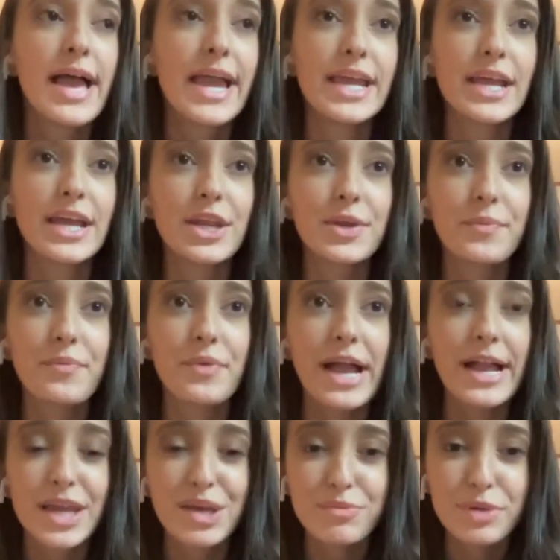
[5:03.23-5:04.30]
And
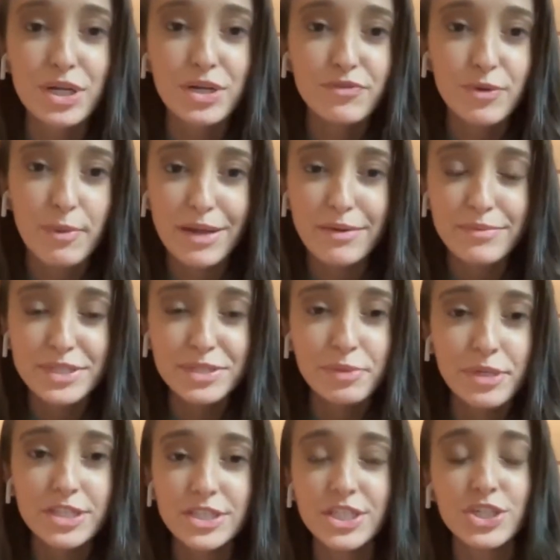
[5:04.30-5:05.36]
I kept hearing from Amy
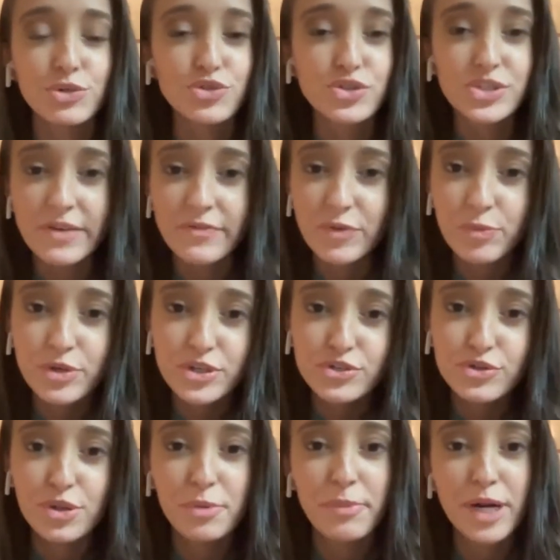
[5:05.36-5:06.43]
Spence, like, you just have to push
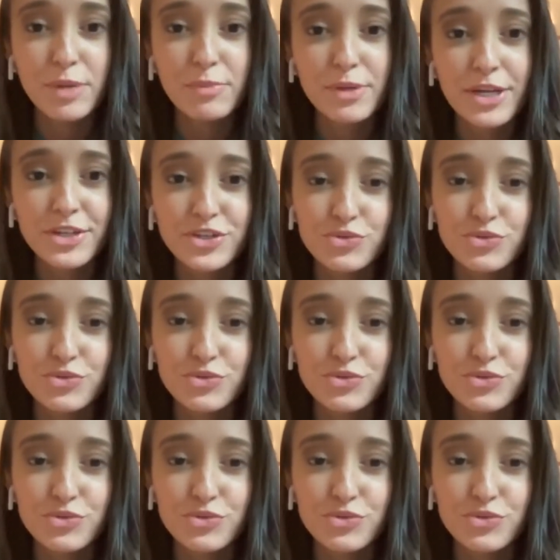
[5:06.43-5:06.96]
through the bare months.